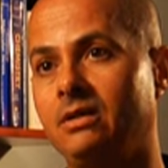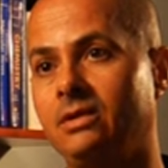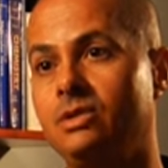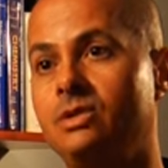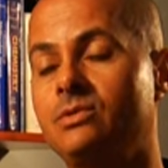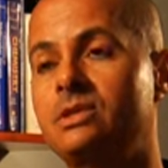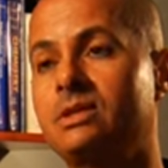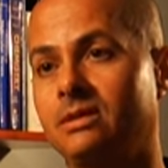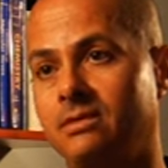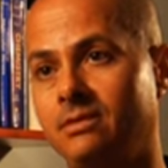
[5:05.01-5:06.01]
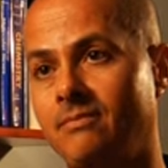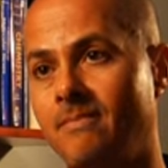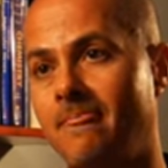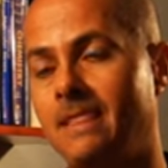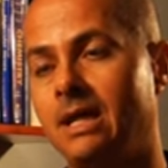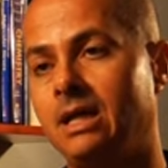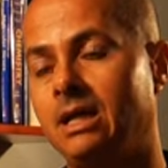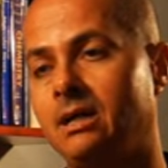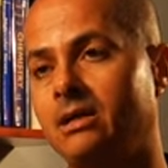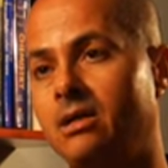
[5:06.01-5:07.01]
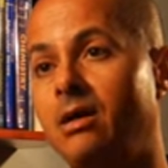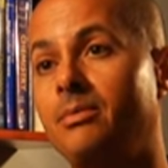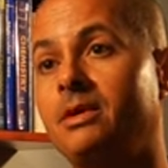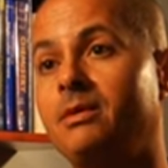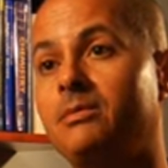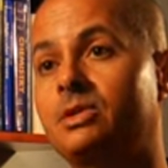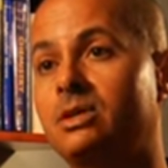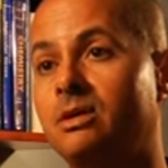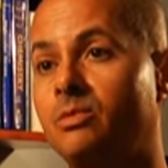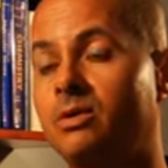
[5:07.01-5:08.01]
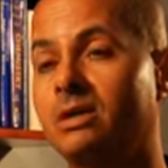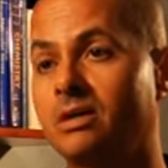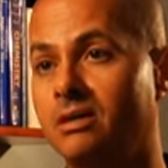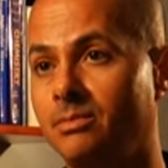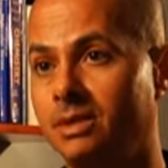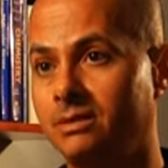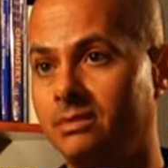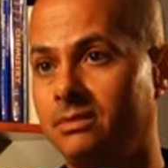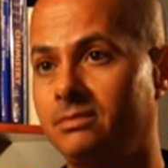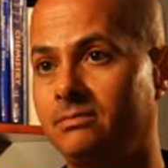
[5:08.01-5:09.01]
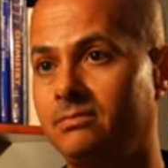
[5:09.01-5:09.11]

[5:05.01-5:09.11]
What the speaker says: reducing carbon emission a more economical